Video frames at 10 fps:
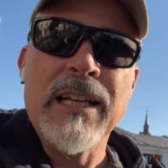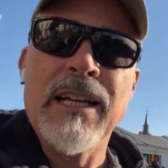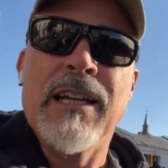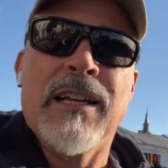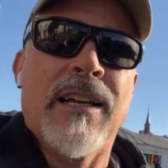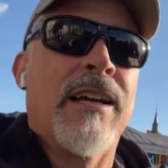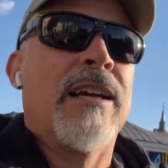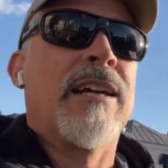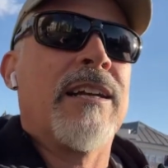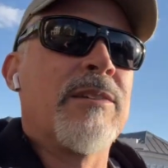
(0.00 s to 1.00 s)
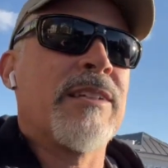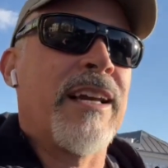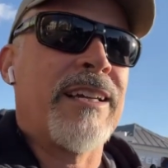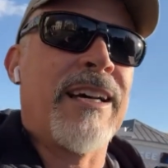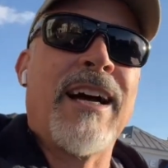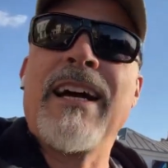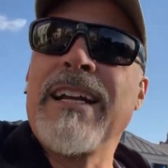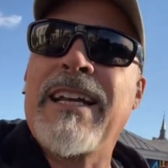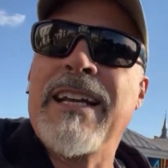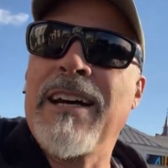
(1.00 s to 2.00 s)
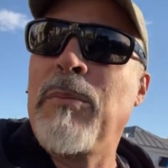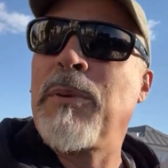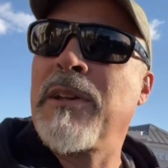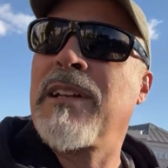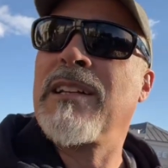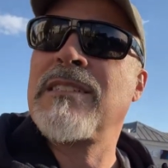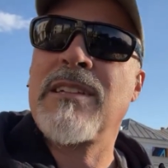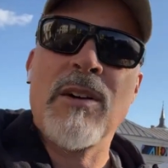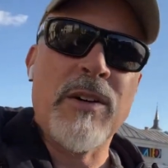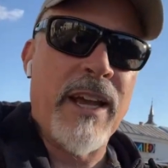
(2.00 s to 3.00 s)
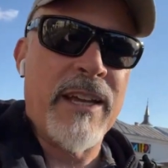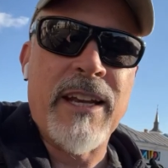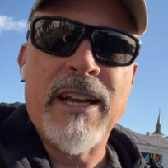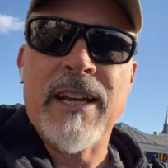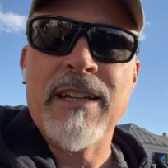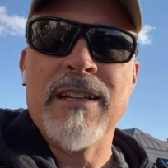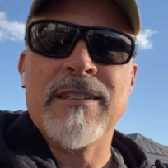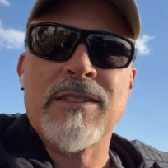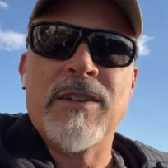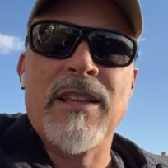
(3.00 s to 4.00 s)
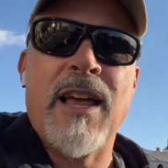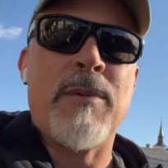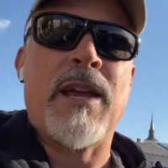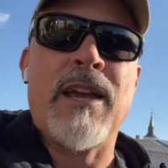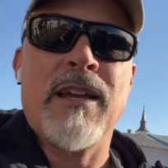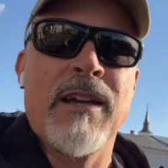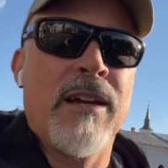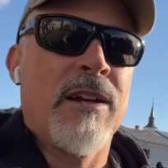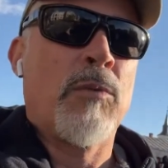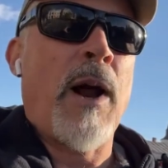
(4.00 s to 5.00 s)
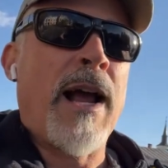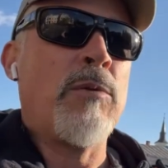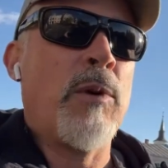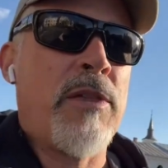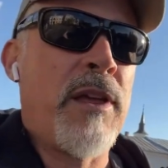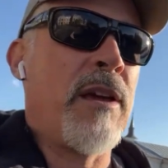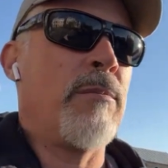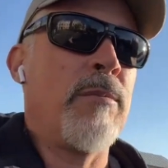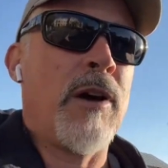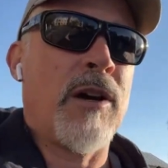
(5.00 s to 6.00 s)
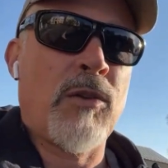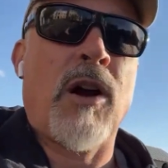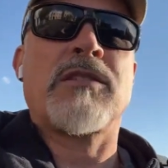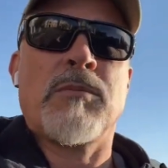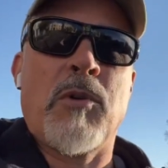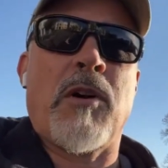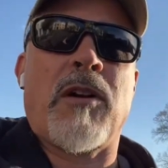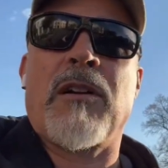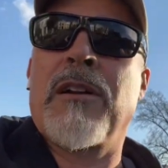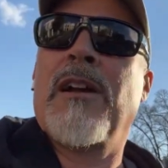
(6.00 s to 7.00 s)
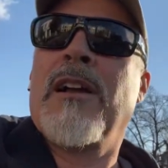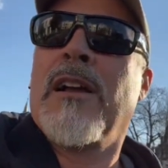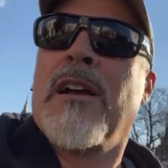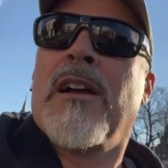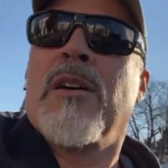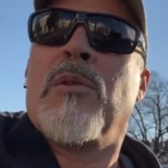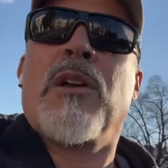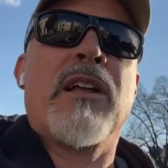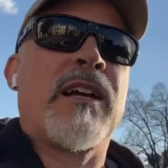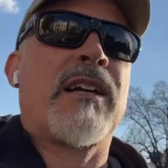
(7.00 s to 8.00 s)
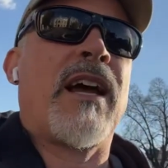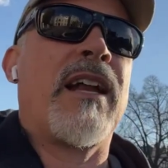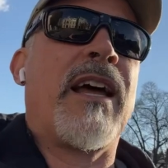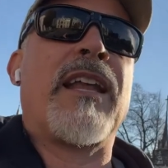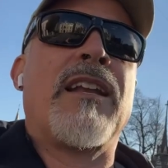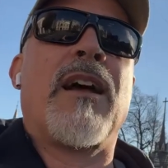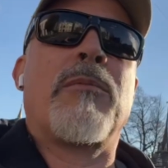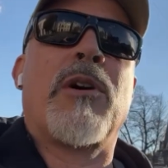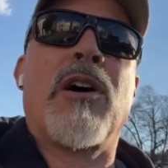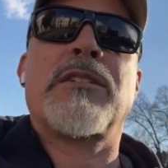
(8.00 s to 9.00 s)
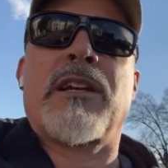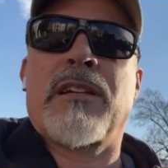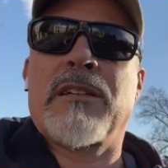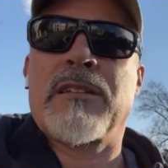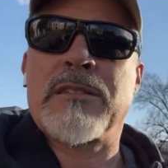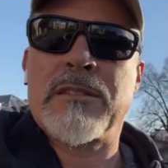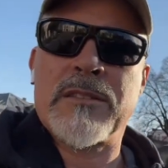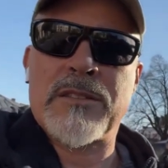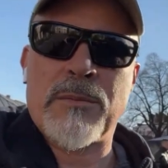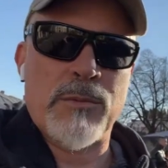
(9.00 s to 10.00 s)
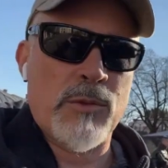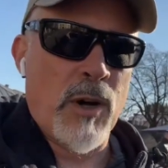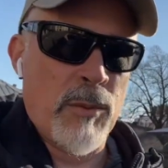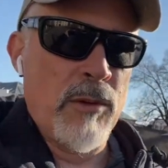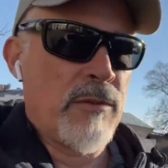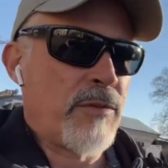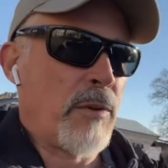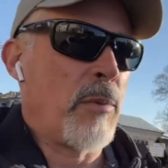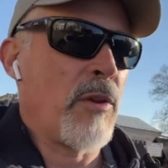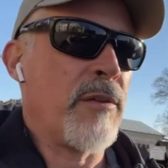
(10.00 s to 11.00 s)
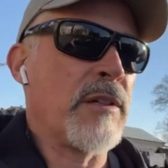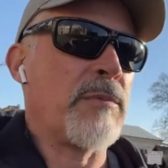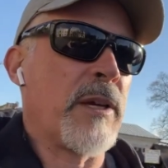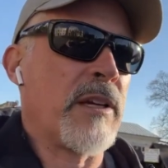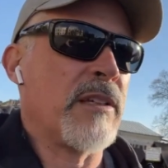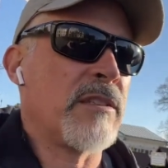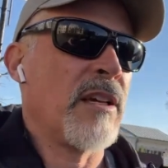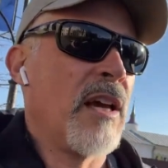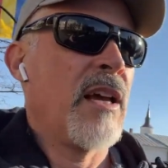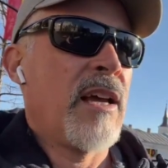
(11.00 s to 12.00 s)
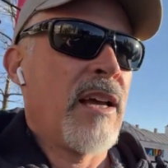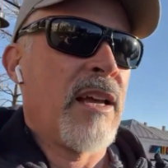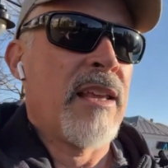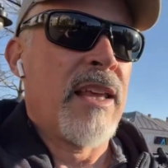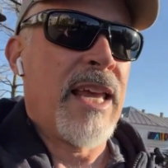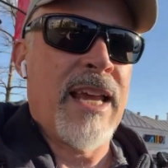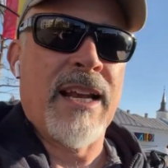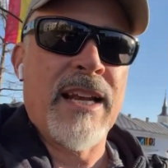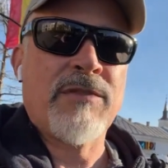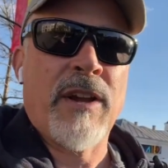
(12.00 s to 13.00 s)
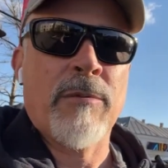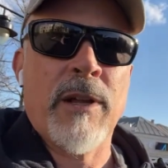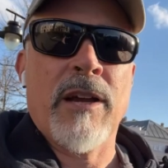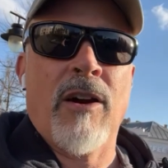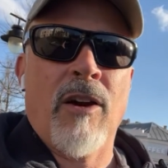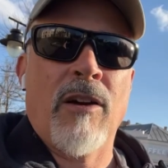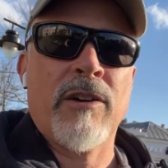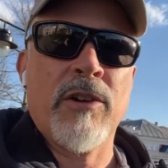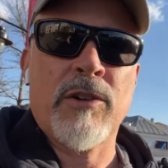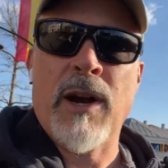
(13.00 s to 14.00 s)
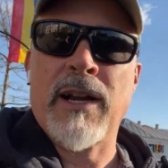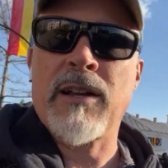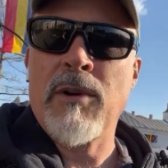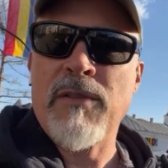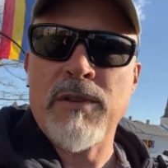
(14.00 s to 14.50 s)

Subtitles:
And I was like, "I need help." And he said, "Okay, get in." And so he let me ride with him across the border. Well, that kind of ended up causing some trouble for both of us because he and his family are Ukrainian refugees.